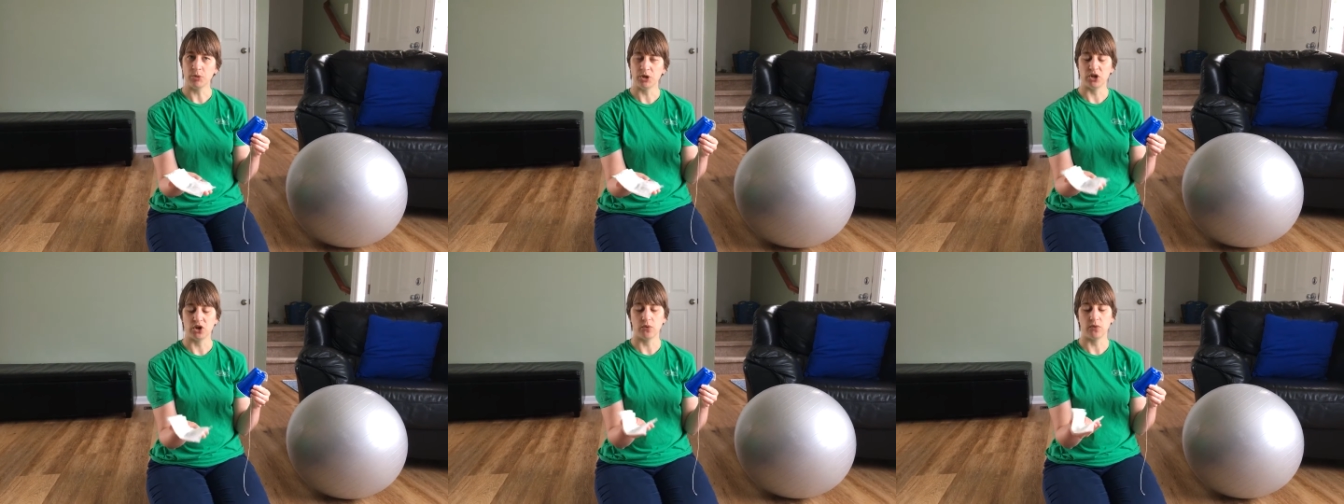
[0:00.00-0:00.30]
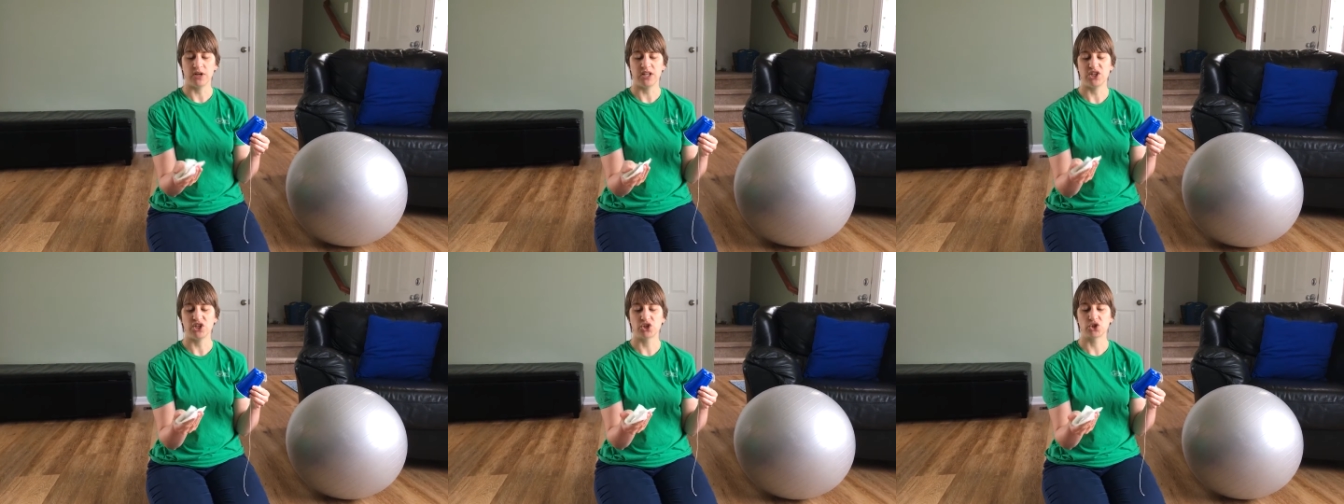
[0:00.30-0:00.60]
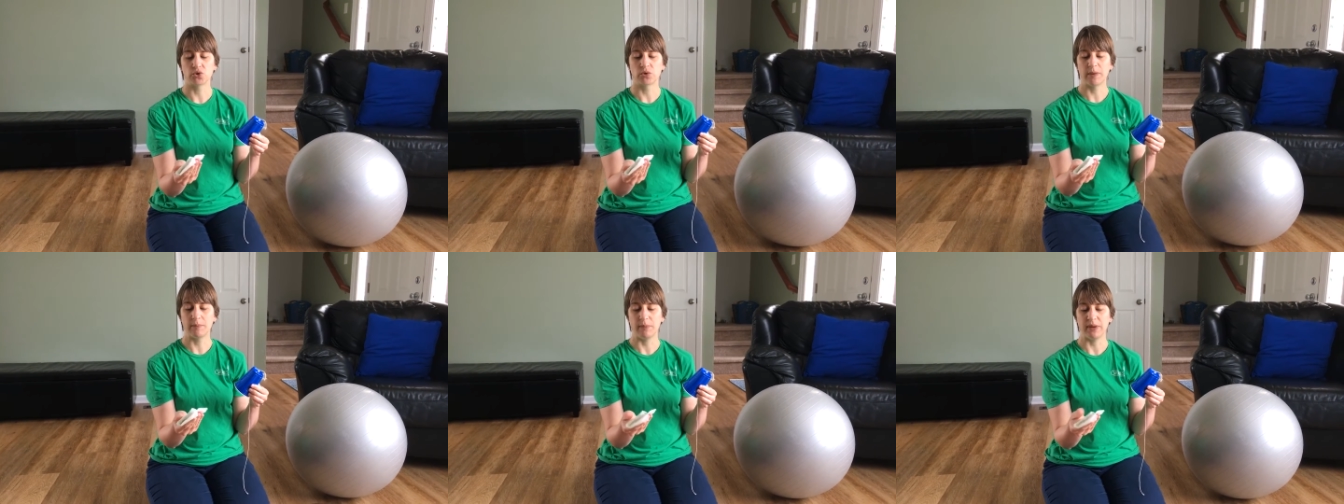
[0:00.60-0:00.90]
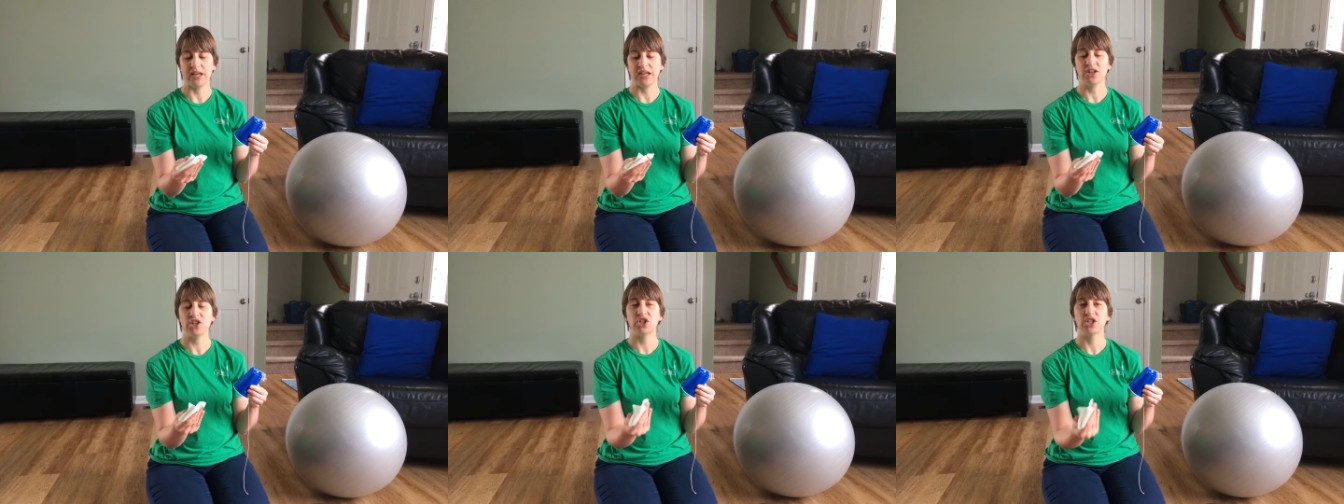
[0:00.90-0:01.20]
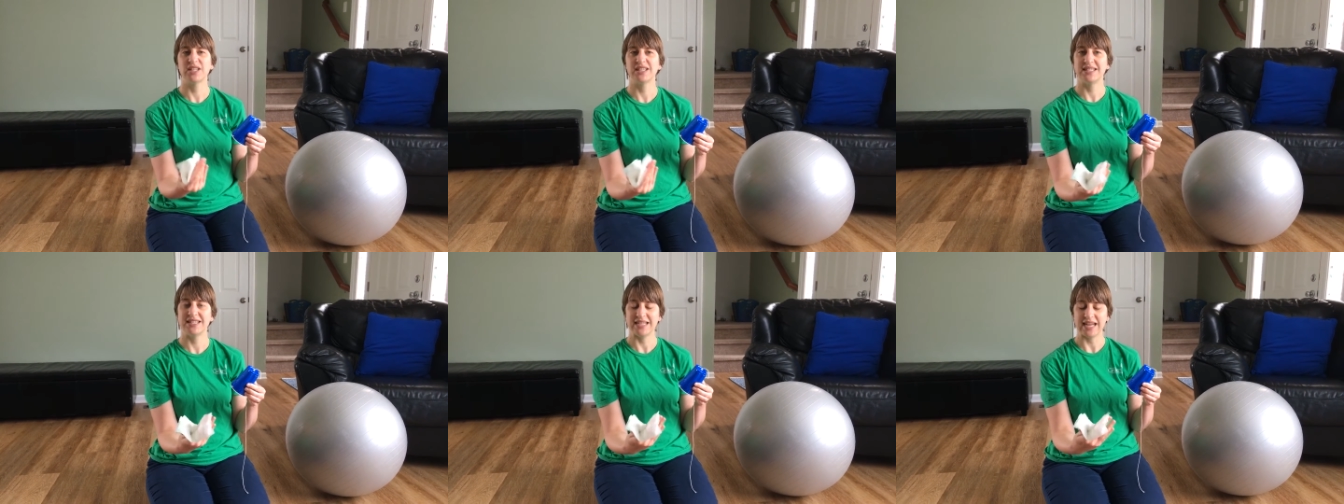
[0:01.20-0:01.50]
You don't want it dripping,
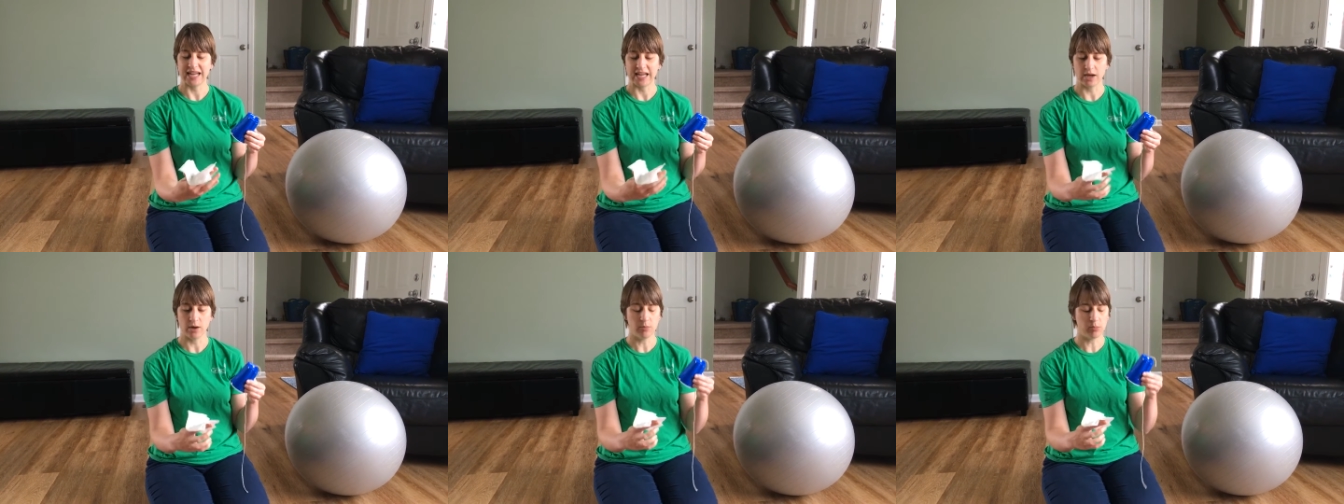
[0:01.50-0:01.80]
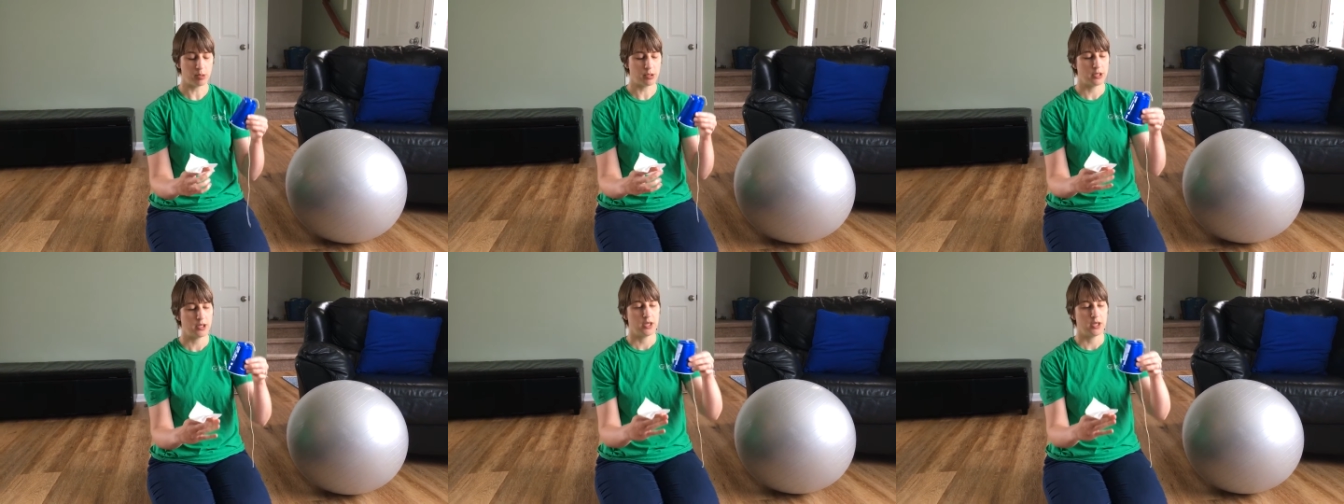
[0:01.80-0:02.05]
just damp.